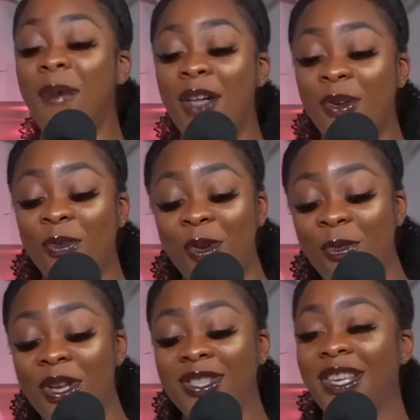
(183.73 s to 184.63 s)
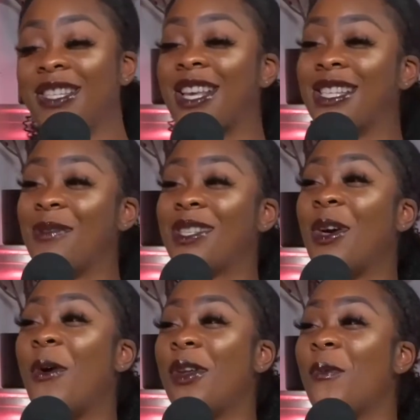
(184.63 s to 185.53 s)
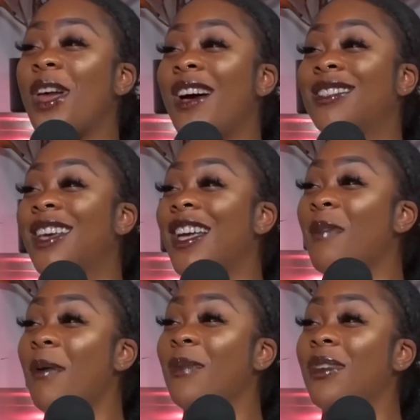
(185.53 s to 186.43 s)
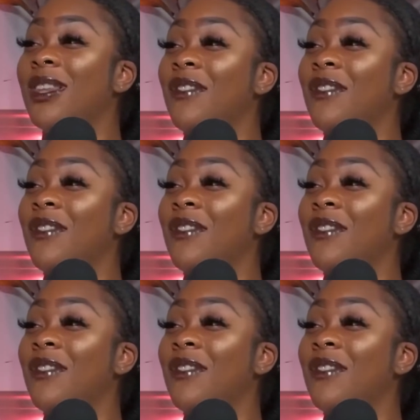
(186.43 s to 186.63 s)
the real reason is because it was cold and wet outside. You probably didn't want to leave your